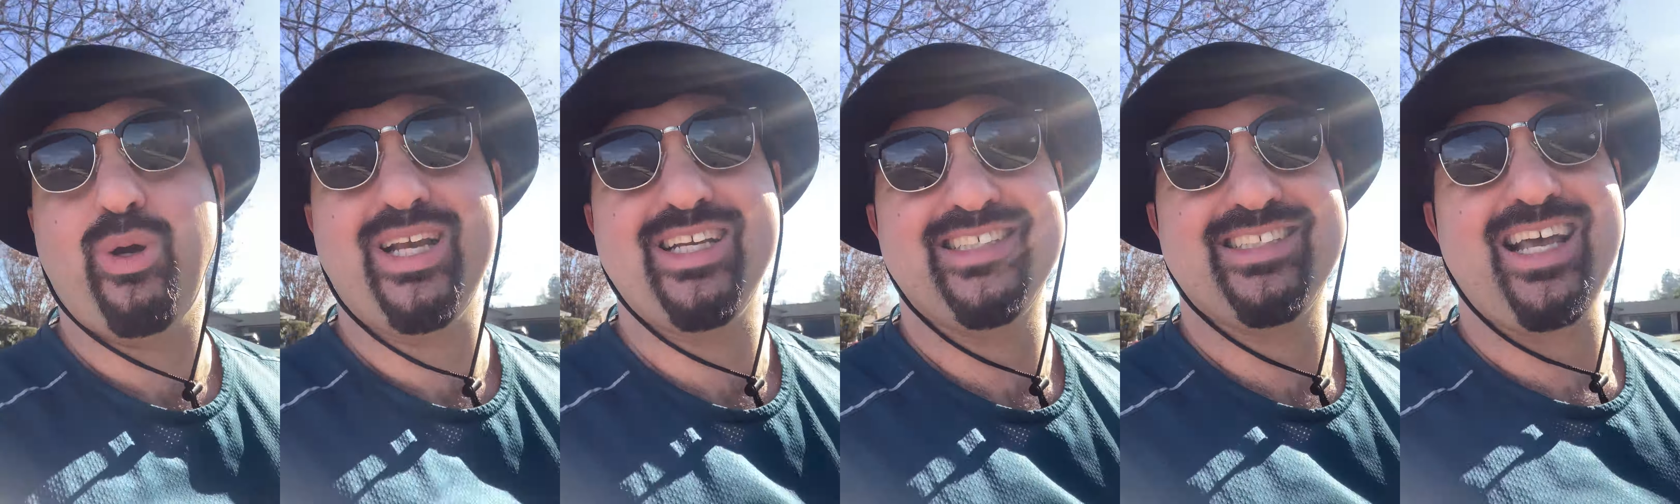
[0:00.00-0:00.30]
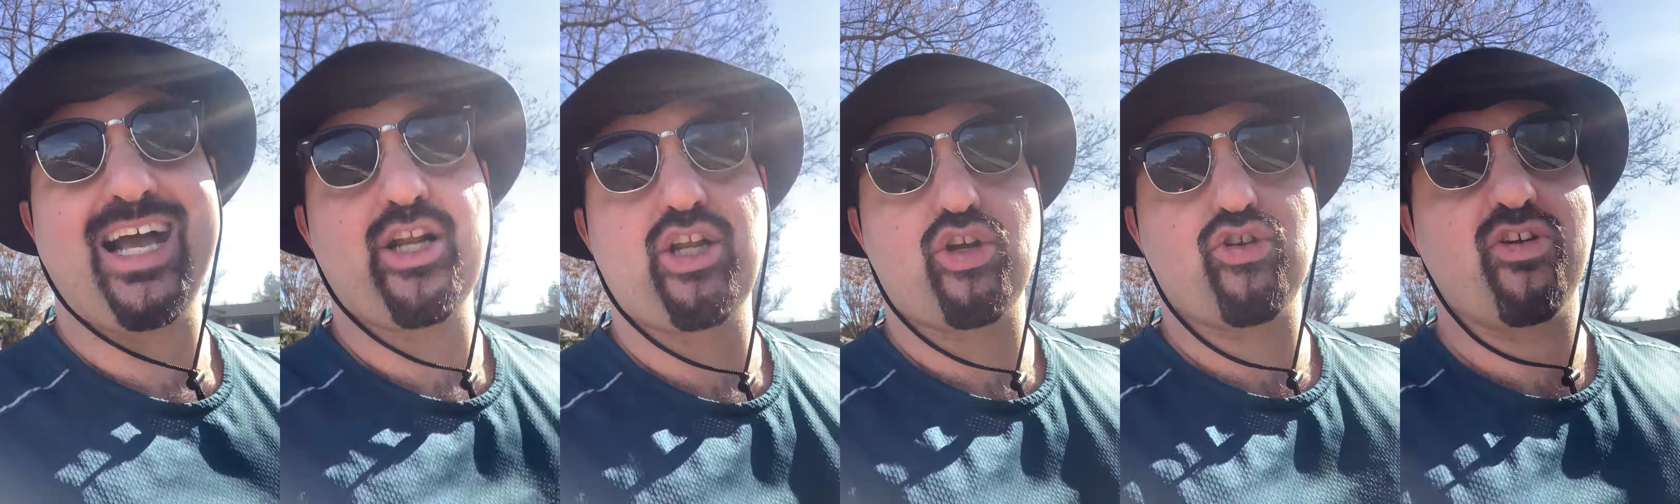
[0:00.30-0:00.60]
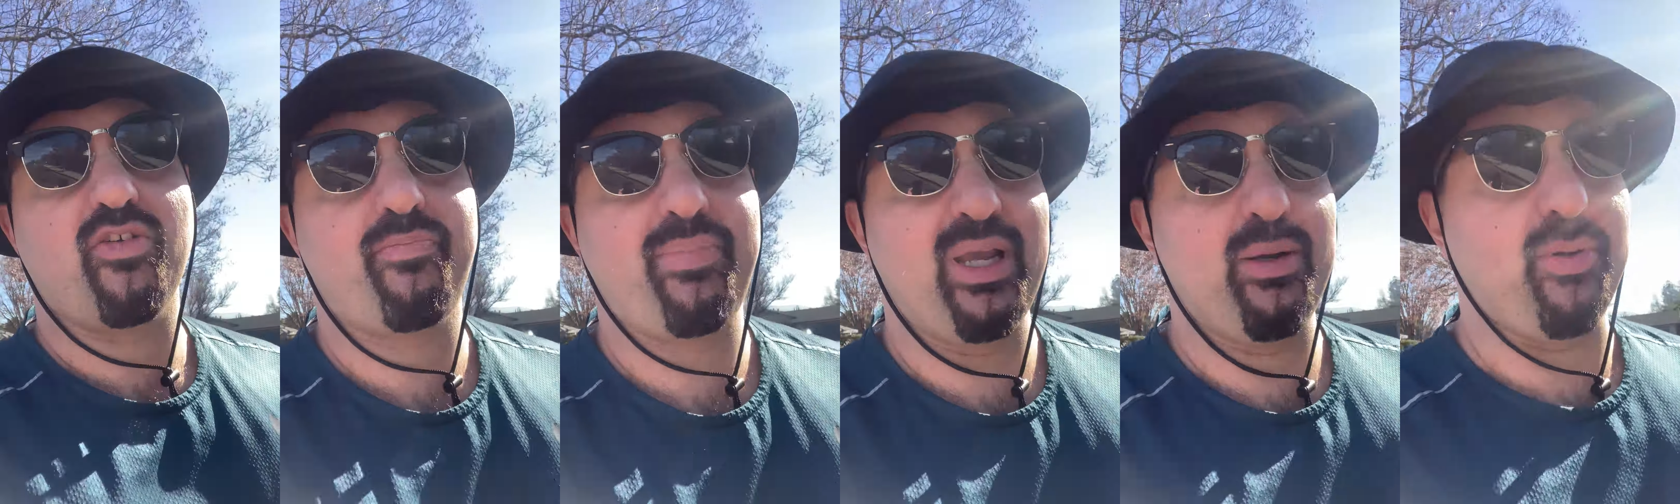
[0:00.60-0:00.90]
a
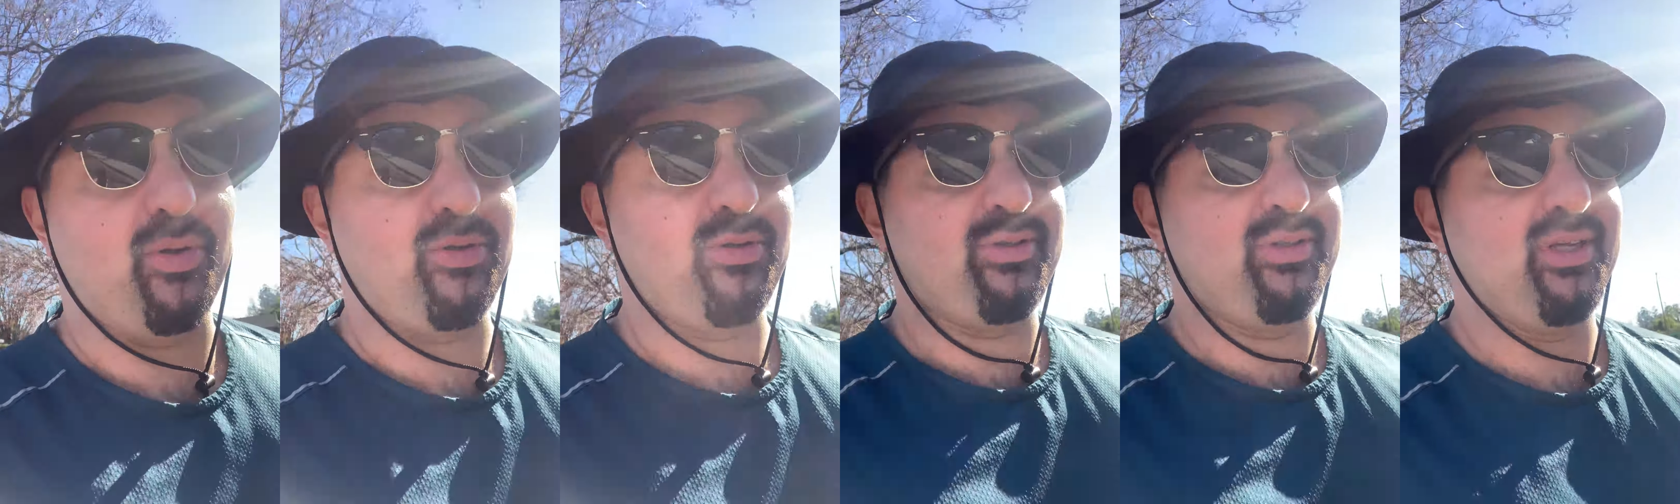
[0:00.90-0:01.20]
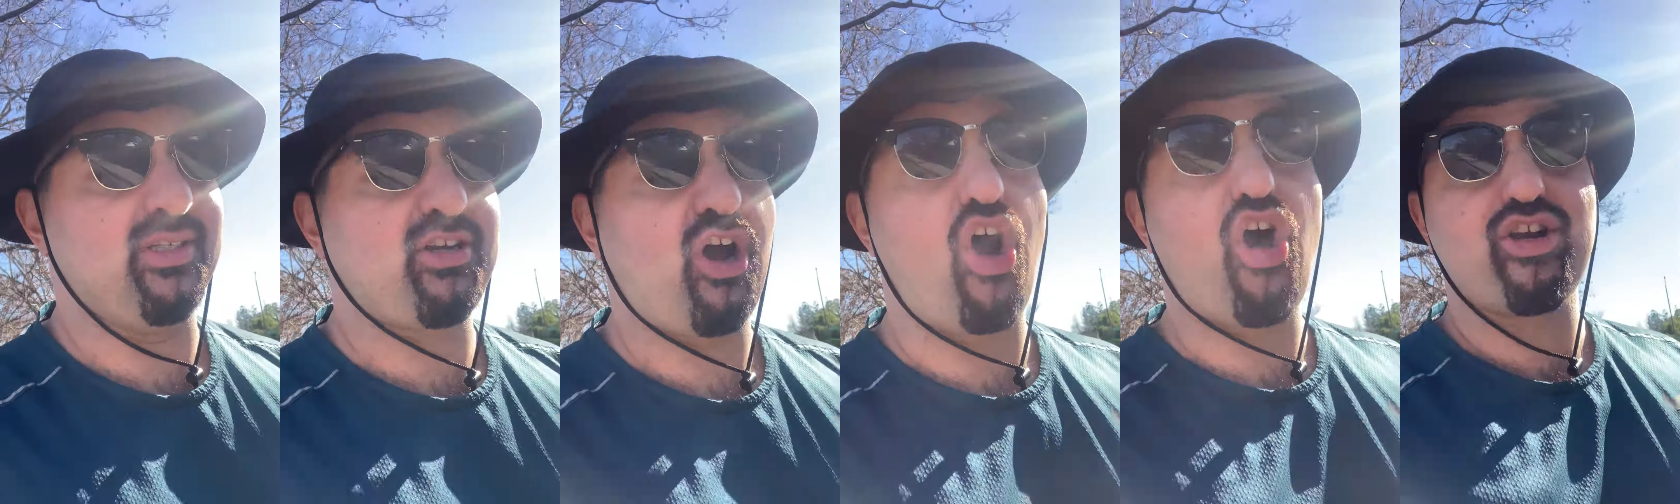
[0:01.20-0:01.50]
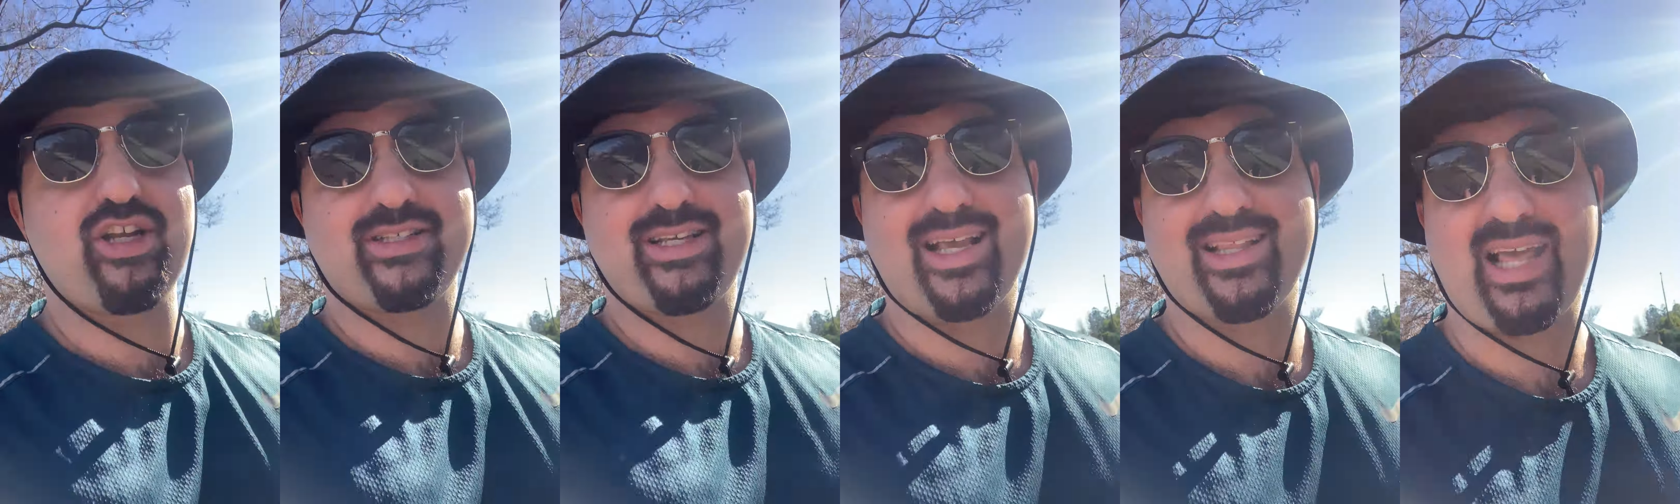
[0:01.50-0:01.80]
sector of people, it's
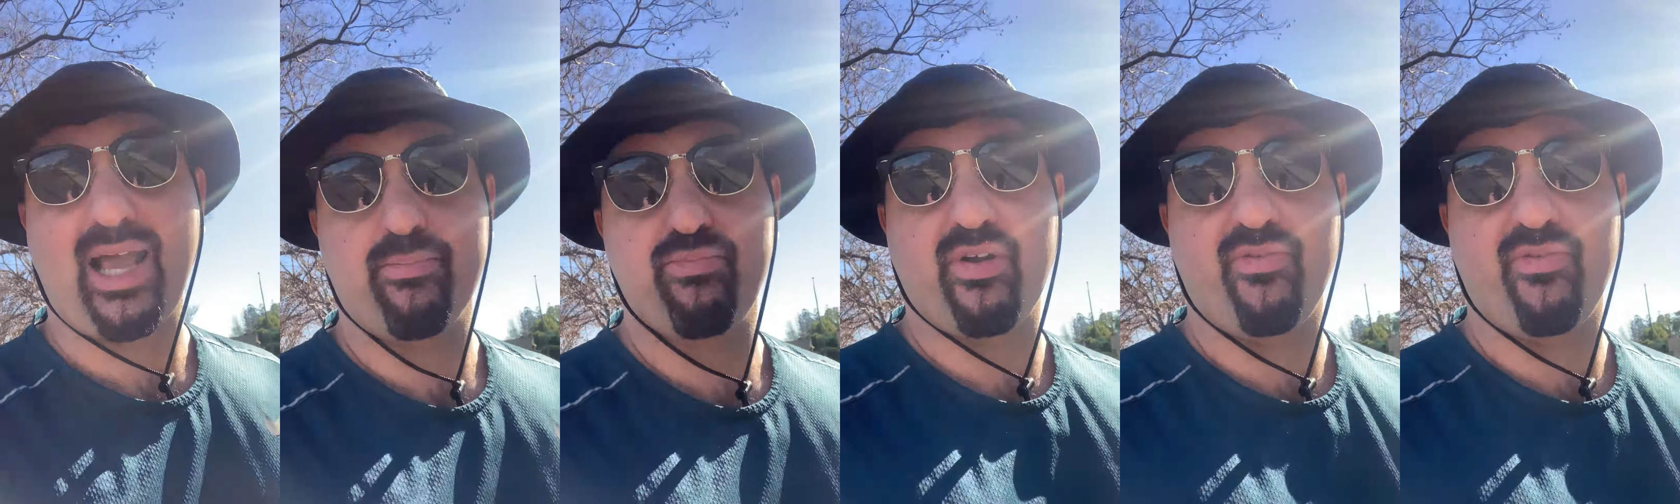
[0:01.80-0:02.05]
hard to take that